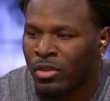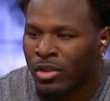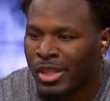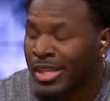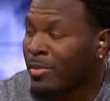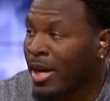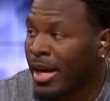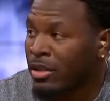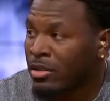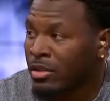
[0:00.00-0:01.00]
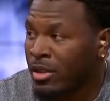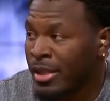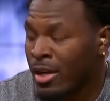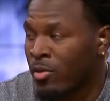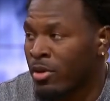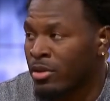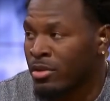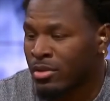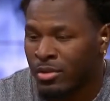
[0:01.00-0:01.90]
to lead by action and not words,